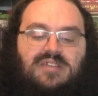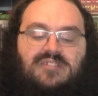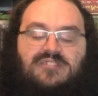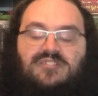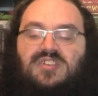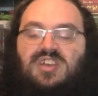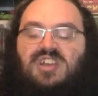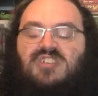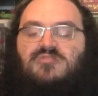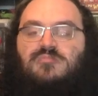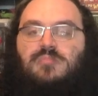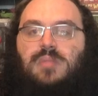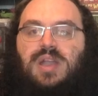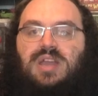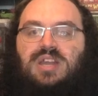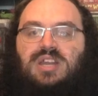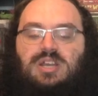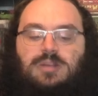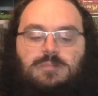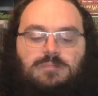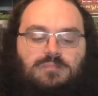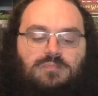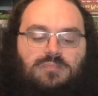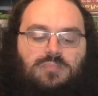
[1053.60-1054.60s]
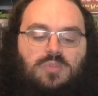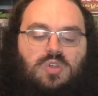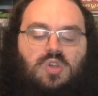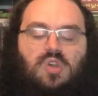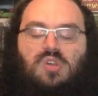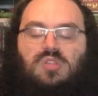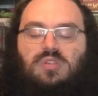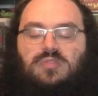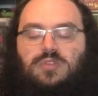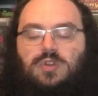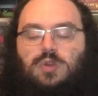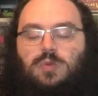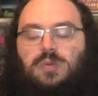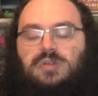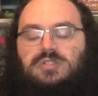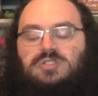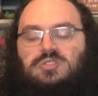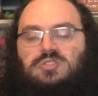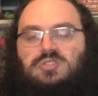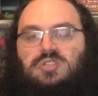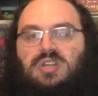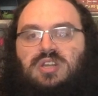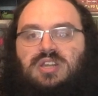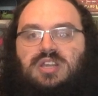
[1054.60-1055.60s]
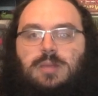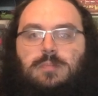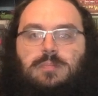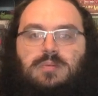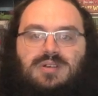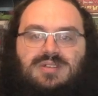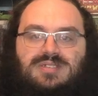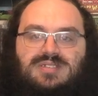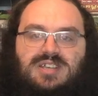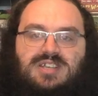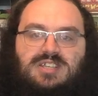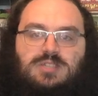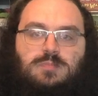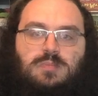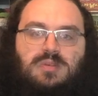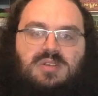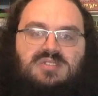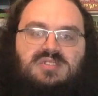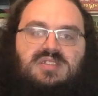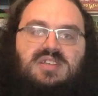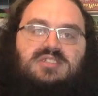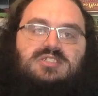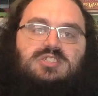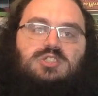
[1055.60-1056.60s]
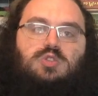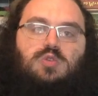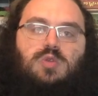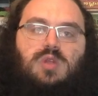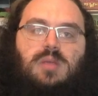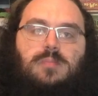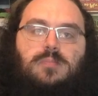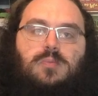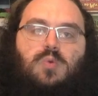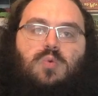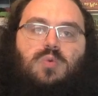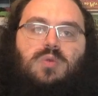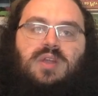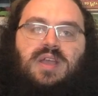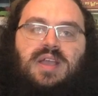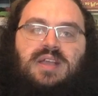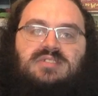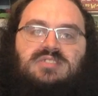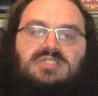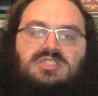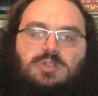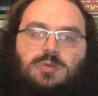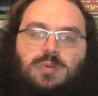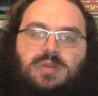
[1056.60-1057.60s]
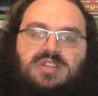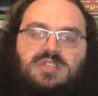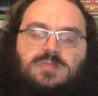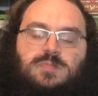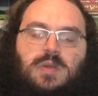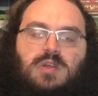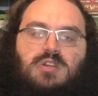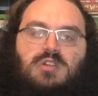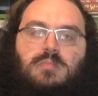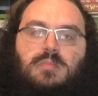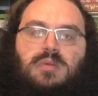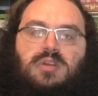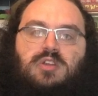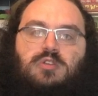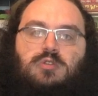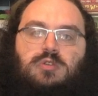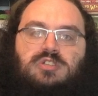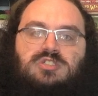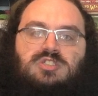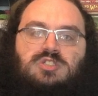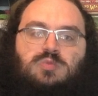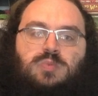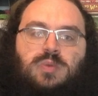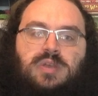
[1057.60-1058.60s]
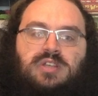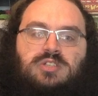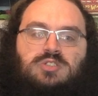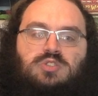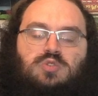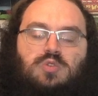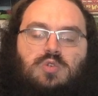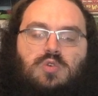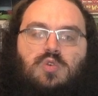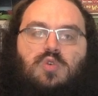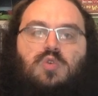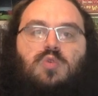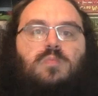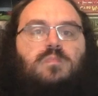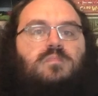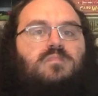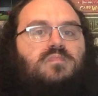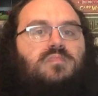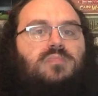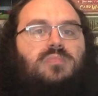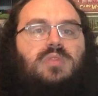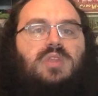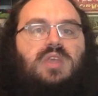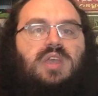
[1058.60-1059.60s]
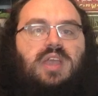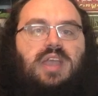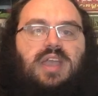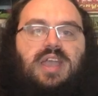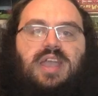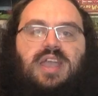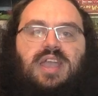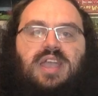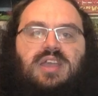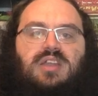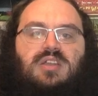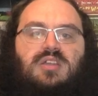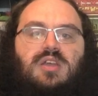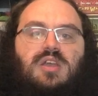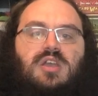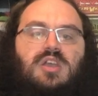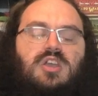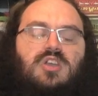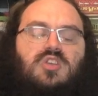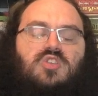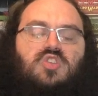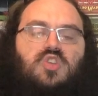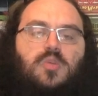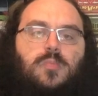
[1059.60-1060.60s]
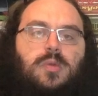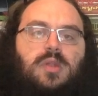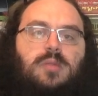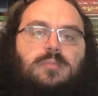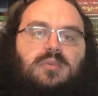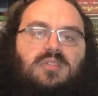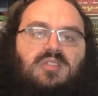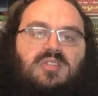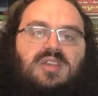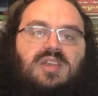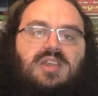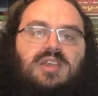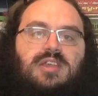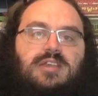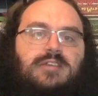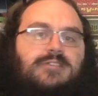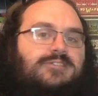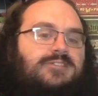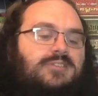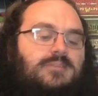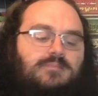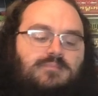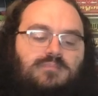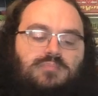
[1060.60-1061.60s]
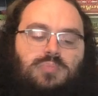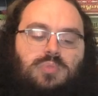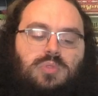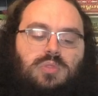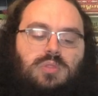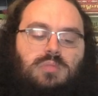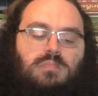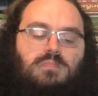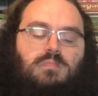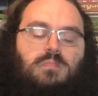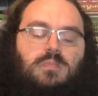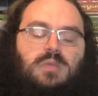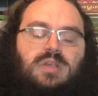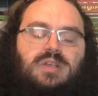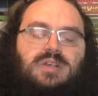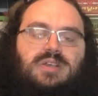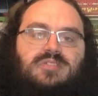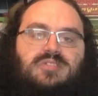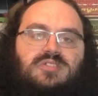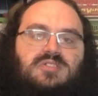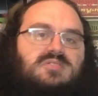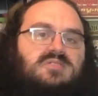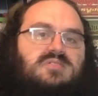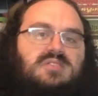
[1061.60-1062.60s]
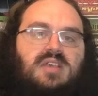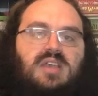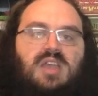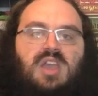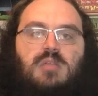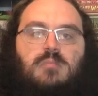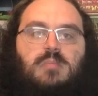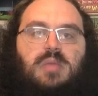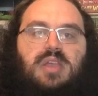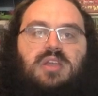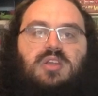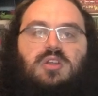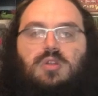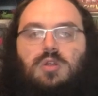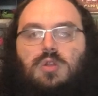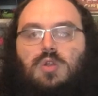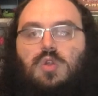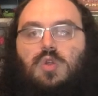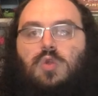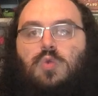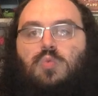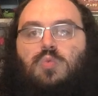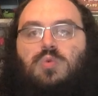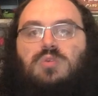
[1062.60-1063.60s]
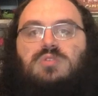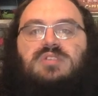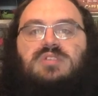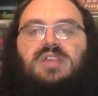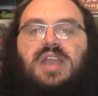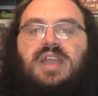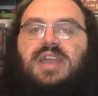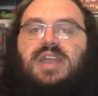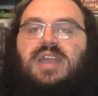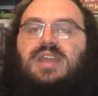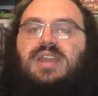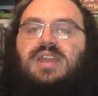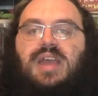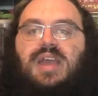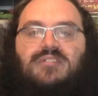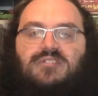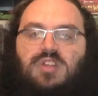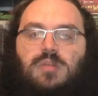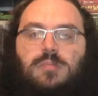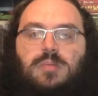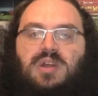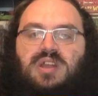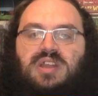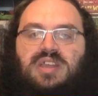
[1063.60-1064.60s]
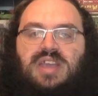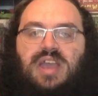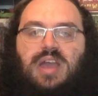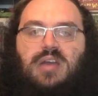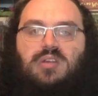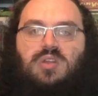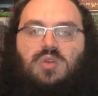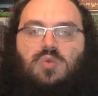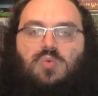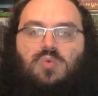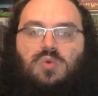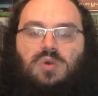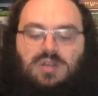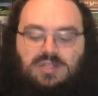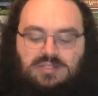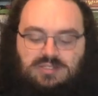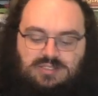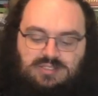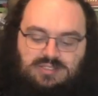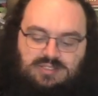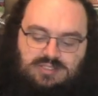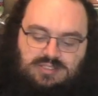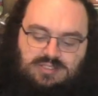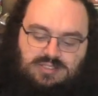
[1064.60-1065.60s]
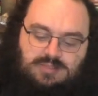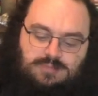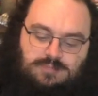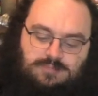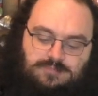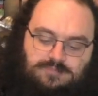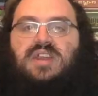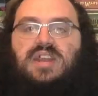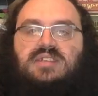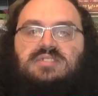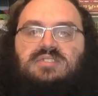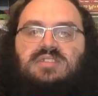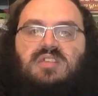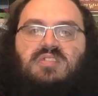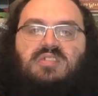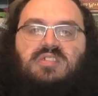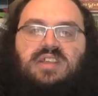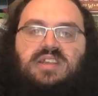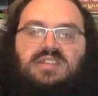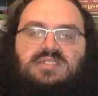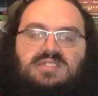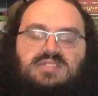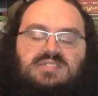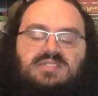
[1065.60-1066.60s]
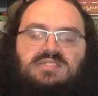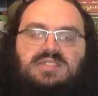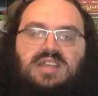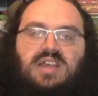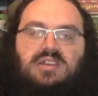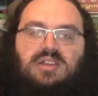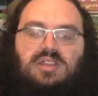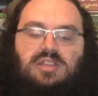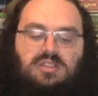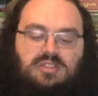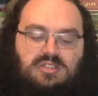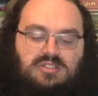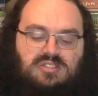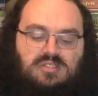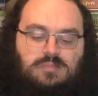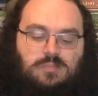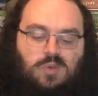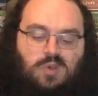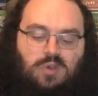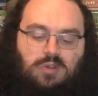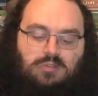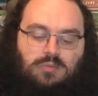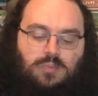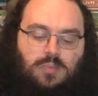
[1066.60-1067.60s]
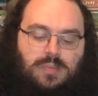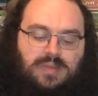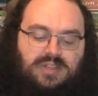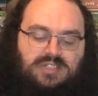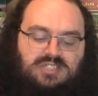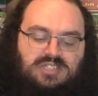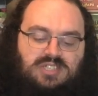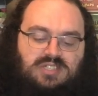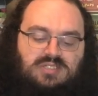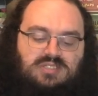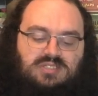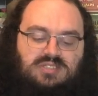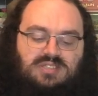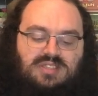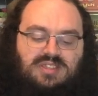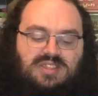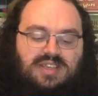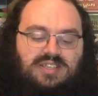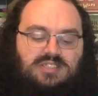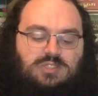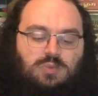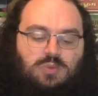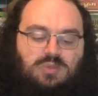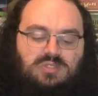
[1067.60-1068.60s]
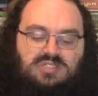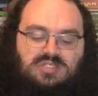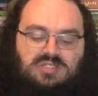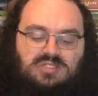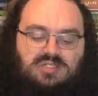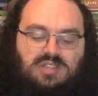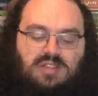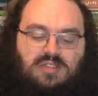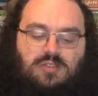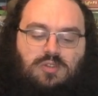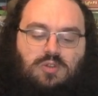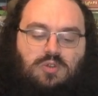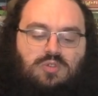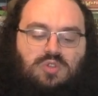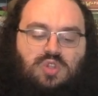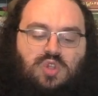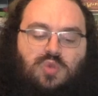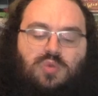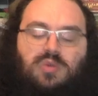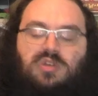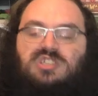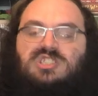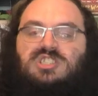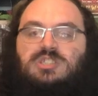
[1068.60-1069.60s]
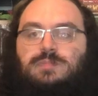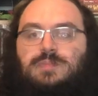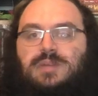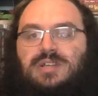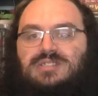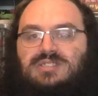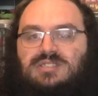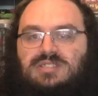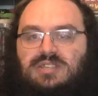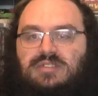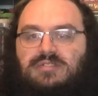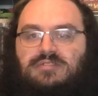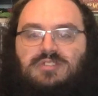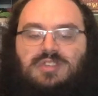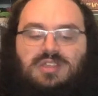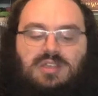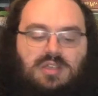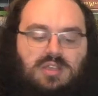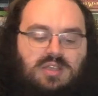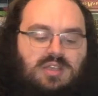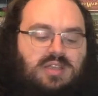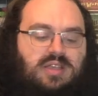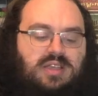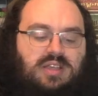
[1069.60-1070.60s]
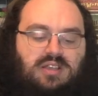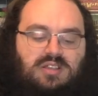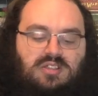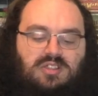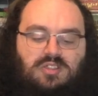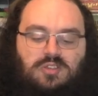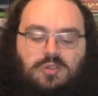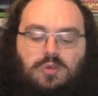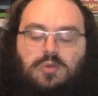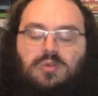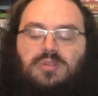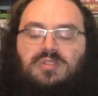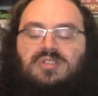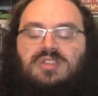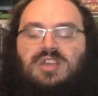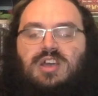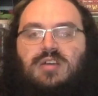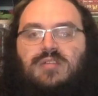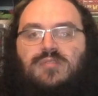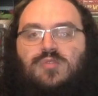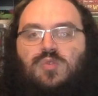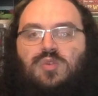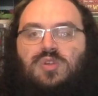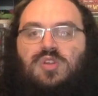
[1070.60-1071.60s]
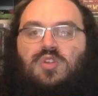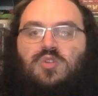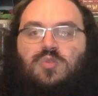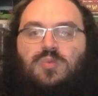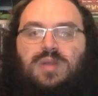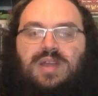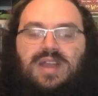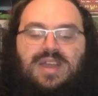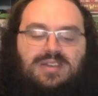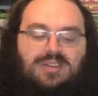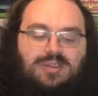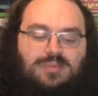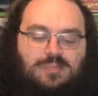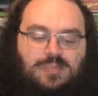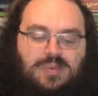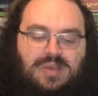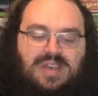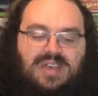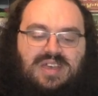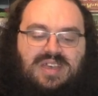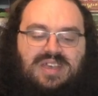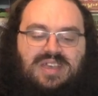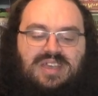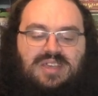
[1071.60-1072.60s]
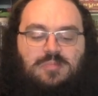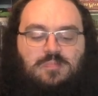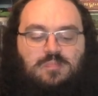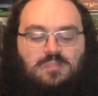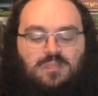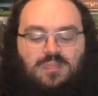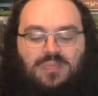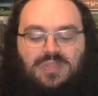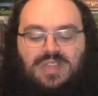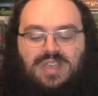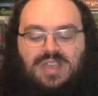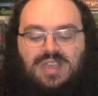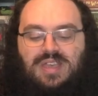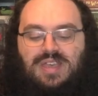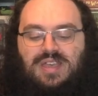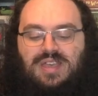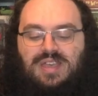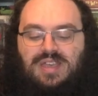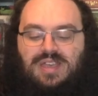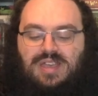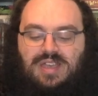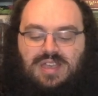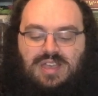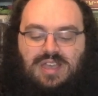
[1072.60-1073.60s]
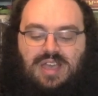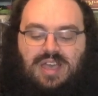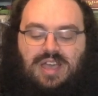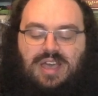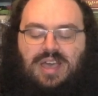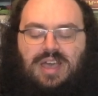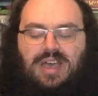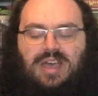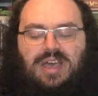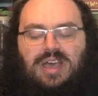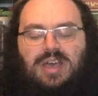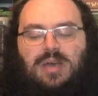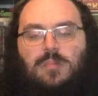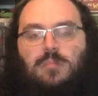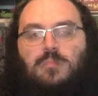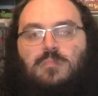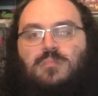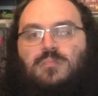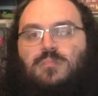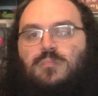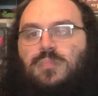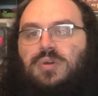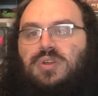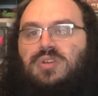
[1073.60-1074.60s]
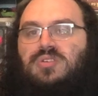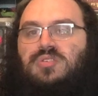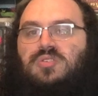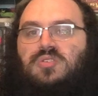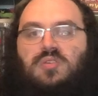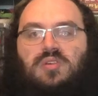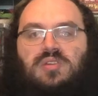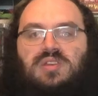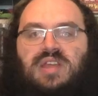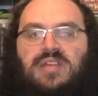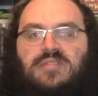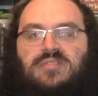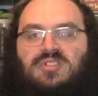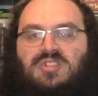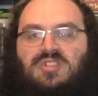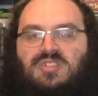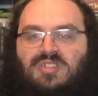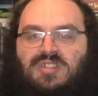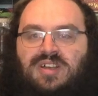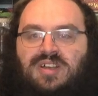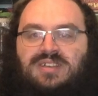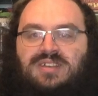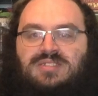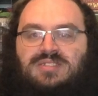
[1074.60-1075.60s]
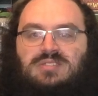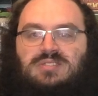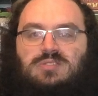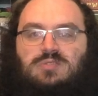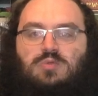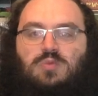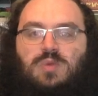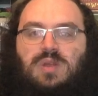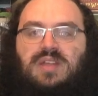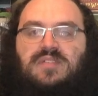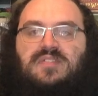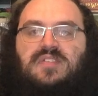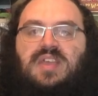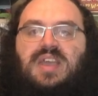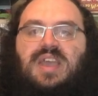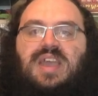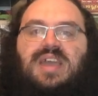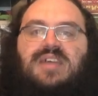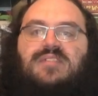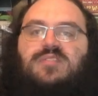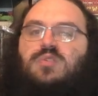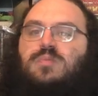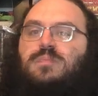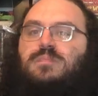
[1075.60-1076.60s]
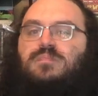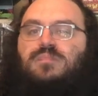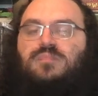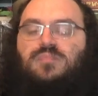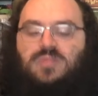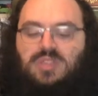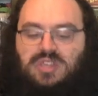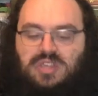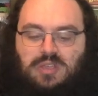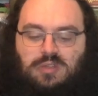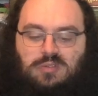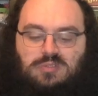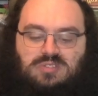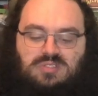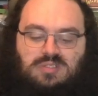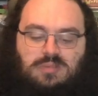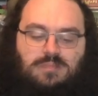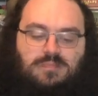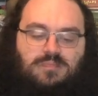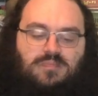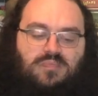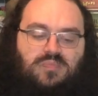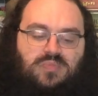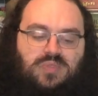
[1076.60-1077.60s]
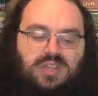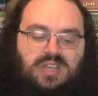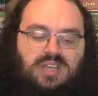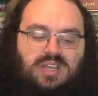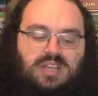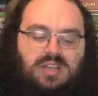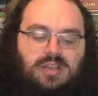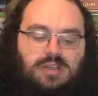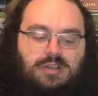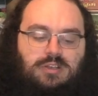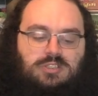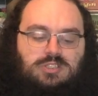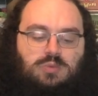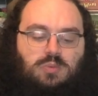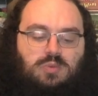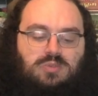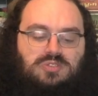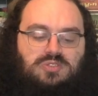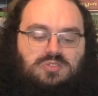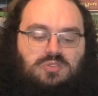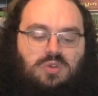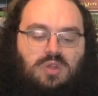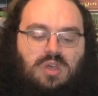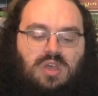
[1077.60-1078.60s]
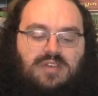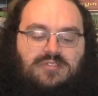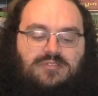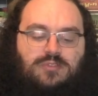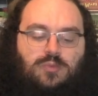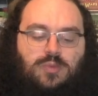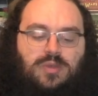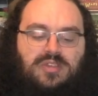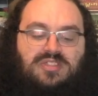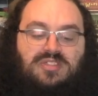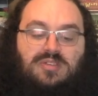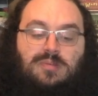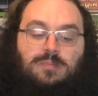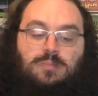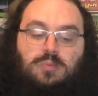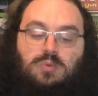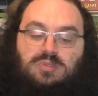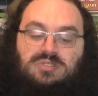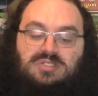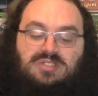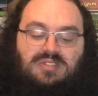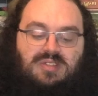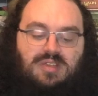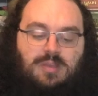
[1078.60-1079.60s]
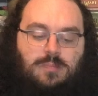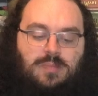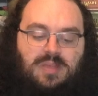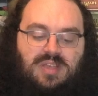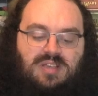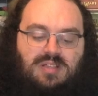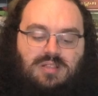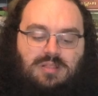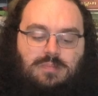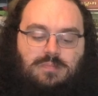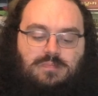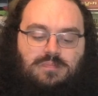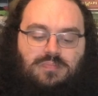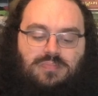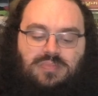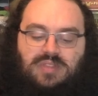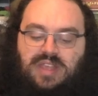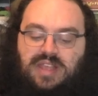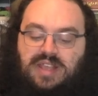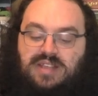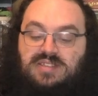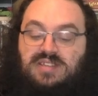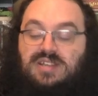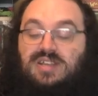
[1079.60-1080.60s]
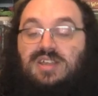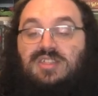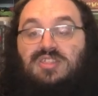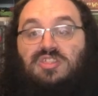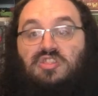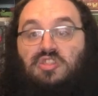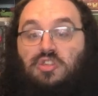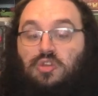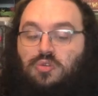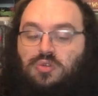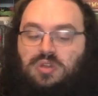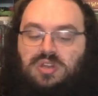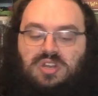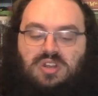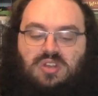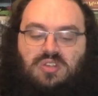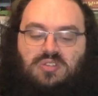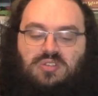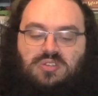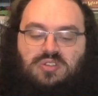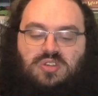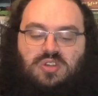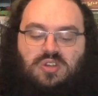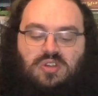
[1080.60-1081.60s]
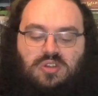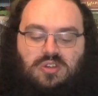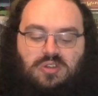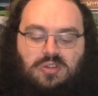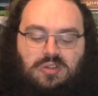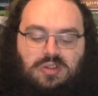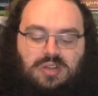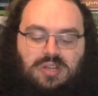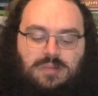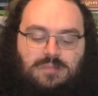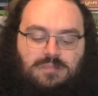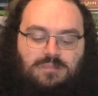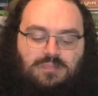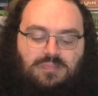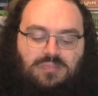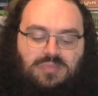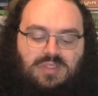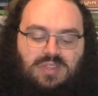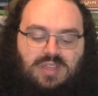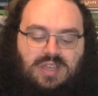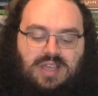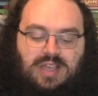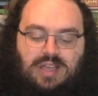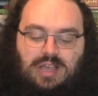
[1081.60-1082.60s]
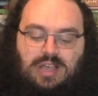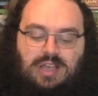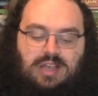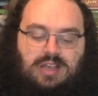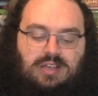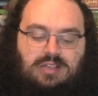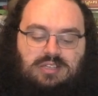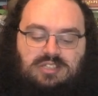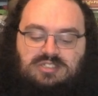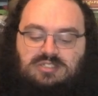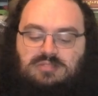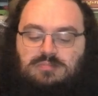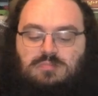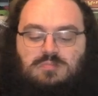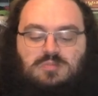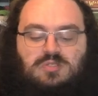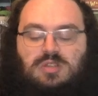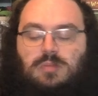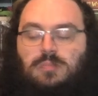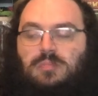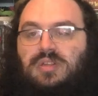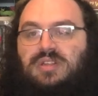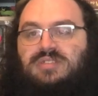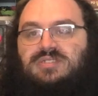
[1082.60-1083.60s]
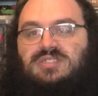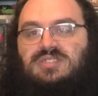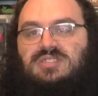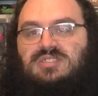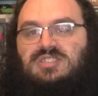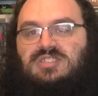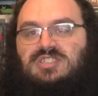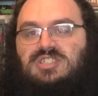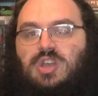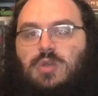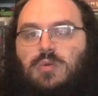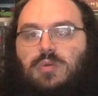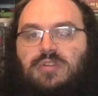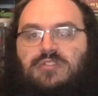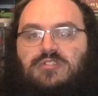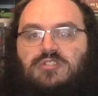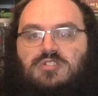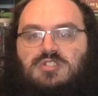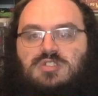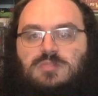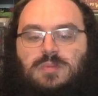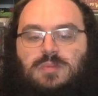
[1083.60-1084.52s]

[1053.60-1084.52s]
Five mana. All of our creatures are going to get plus X plus X trample, where X is the greatest power among creatures we control. And you better believe this is a haymaker we're taking everybody out at once. That actually leads us down into some honorable mentions. Things were just a little too expensive to include and everyone to run out and buy. Um, but are good nevertheless, right? If you have them, use them. So we'll start off with Bristly Bill. He's like a $30 card. Uh, some places he's going for